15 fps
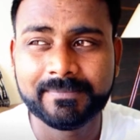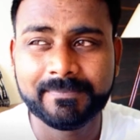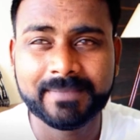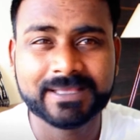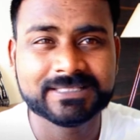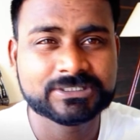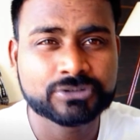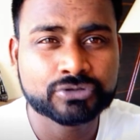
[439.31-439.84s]

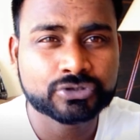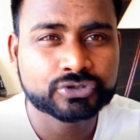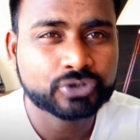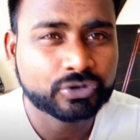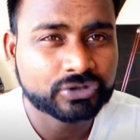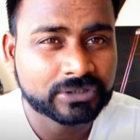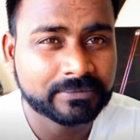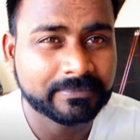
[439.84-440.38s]
Because it's on
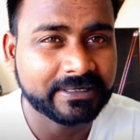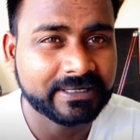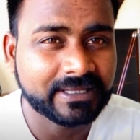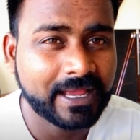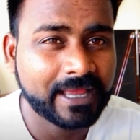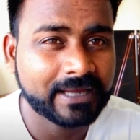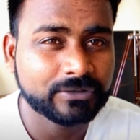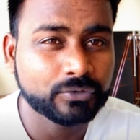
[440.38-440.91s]
social
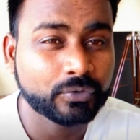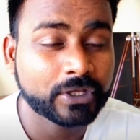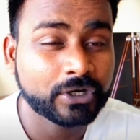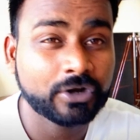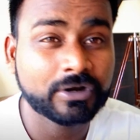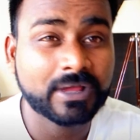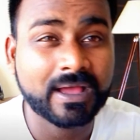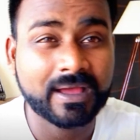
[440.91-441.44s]
media, and you
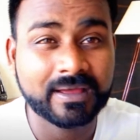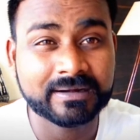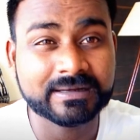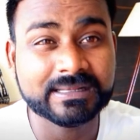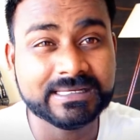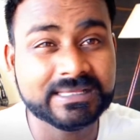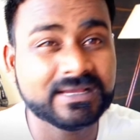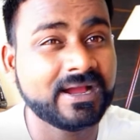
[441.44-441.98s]
cannot
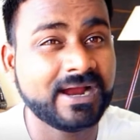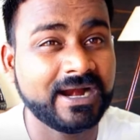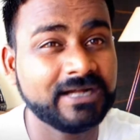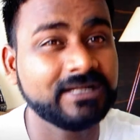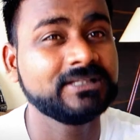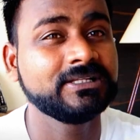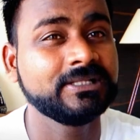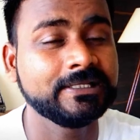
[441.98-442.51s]
really
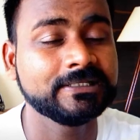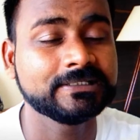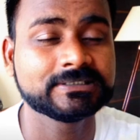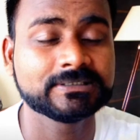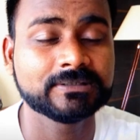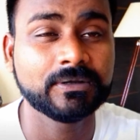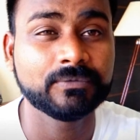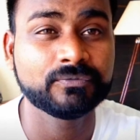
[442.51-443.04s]
hide
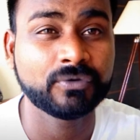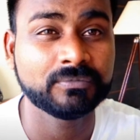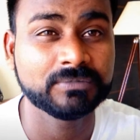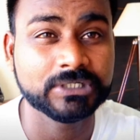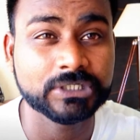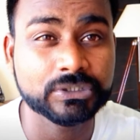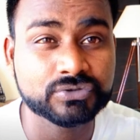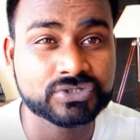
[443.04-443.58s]
things
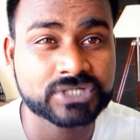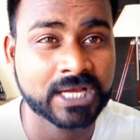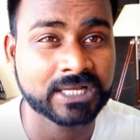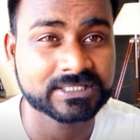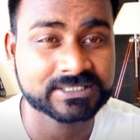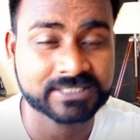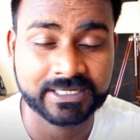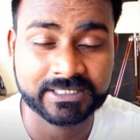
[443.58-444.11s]
from new
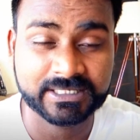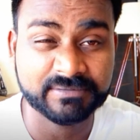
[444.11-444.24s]
channels, right?